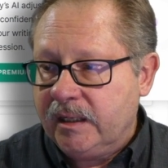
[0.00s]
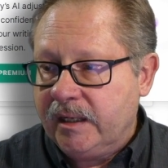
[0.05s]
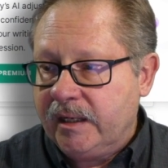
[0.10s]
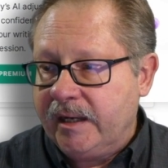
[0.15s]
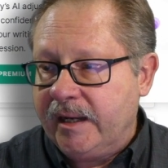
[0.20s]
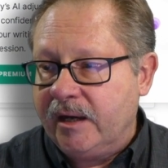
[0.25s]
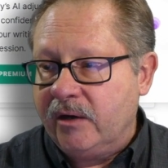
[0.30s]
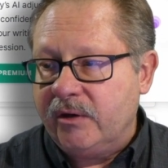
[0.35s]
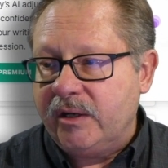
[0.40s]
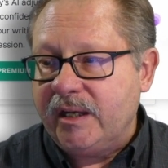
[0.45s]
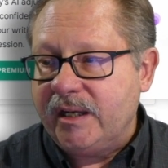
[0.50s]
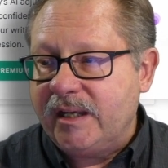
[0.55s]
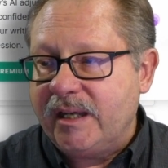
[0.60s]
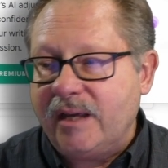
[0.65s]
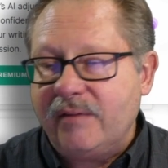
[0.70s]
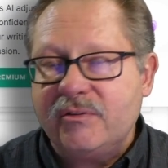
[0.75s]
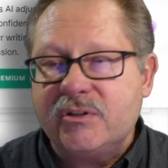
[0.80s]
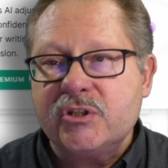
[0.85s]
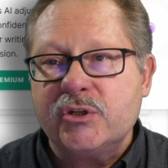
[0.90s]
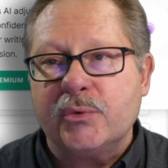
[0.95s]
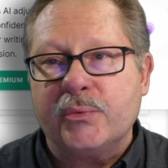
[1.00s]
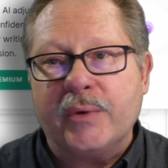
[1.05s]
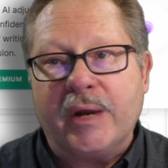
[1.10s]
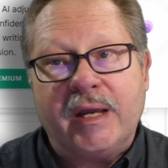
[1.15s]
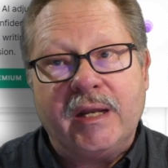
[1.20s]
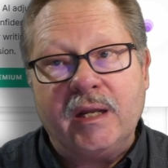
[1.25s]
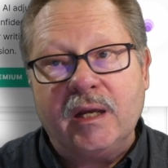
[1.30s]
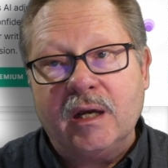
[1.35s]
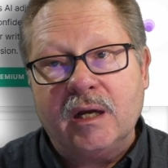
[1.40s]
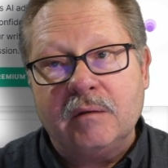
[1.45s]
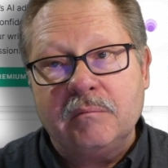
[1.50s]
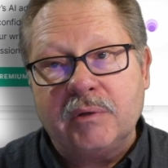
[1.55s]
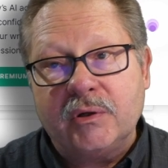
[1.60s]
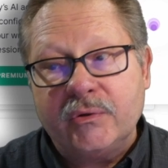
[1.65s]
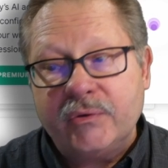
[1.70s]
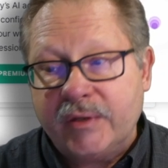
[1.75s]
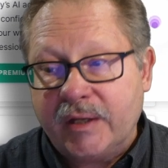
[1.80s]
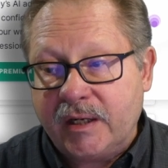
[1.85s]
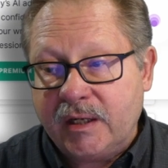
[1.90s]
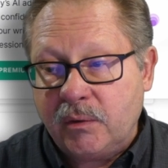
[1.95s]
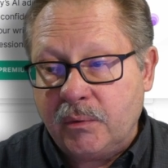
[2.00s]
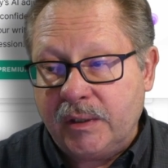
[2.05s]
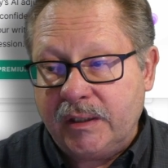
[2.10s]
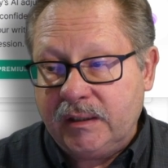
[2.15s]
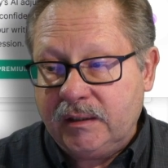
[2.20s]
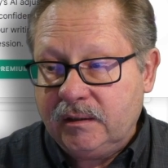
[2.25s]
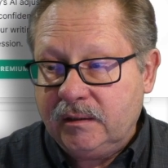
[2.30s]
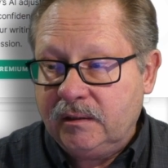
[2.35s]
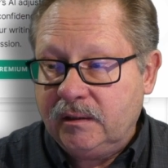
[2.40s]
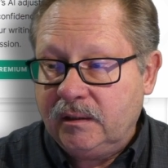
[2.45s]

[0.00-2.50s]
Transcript: Now, it gave us a rating on both anyway.